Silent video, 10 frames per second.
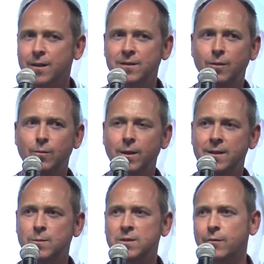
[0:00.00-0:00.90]
So in
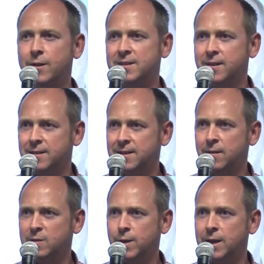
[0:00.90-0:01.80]
terms of our inside
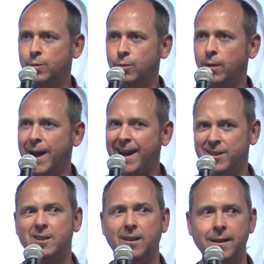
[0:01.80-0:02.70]
salespeople,
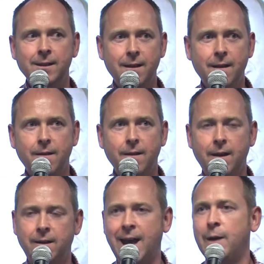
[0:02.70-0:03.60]
actually,
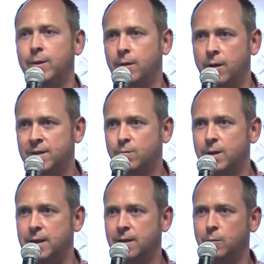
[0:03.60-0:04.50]
and it happened last
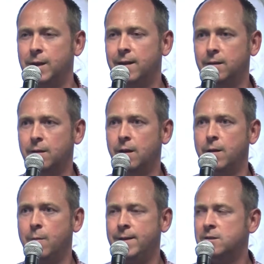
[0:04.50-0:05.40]
week, we had
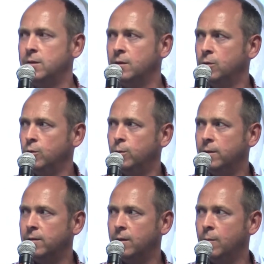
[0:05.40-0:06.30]
a mentoring call
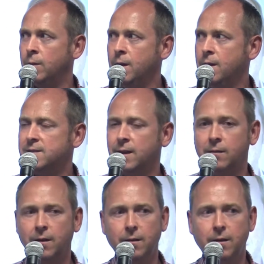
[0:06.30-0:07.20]
with them
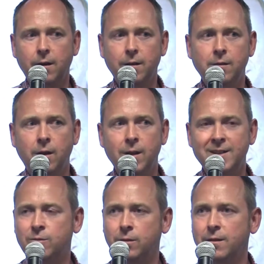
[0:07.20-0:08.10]
saying,
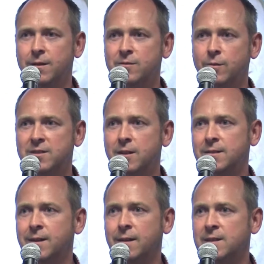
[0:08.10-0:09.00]
it's not
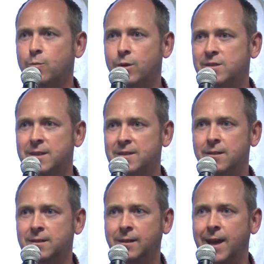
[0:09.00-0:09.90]
starting getting a spreadsheet,
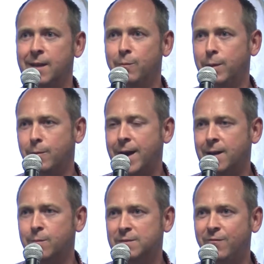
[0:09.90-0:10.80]
starting at A
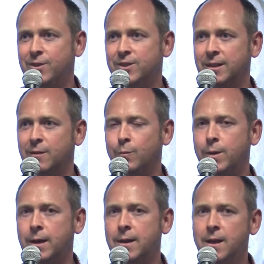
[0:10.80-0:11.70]
and finishing at
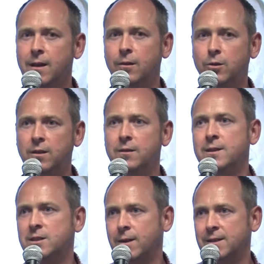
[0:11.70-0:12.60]
B. Look at
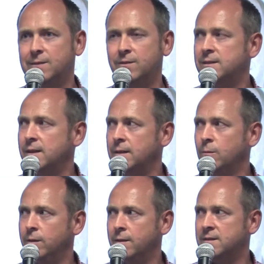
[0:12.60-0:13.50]
the
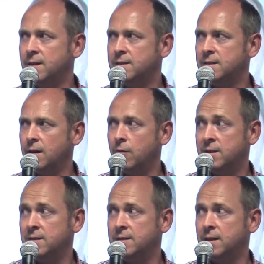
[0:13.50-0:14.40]
interactivity with our
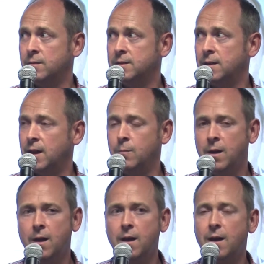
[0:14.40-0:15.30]
inside sales
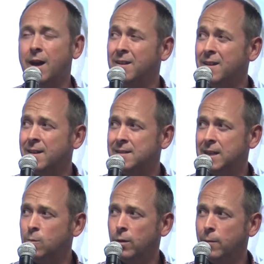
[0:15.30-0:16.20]
team, and
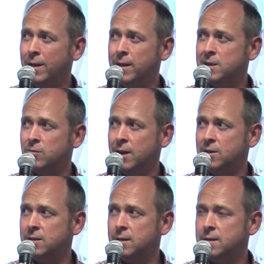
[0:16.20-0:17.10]
see where the
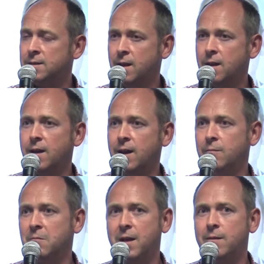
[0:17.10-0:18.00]
interaction is.
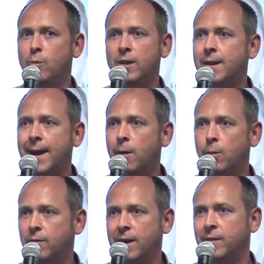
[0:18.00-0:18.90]
And within an
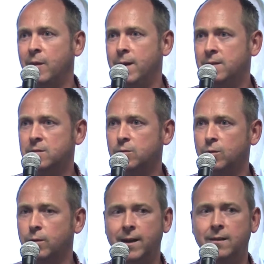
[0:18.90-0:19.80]
hour of having that mentor
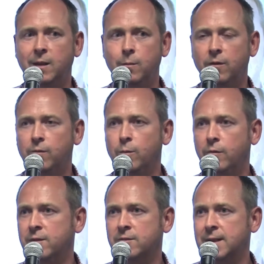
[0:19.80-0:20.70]
call, I had an email from
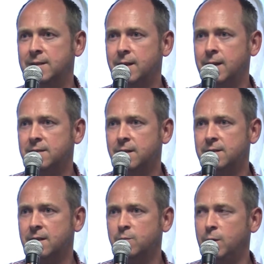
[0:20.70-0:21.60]
our inside
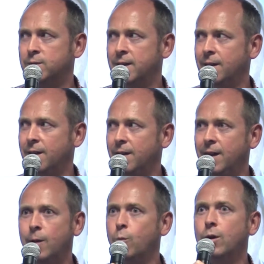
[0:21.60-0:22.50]
sales people saying
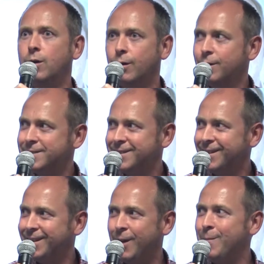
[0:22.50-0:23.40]
it worked,
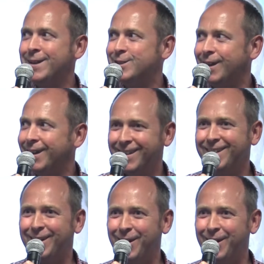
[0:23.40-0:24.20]
like magic.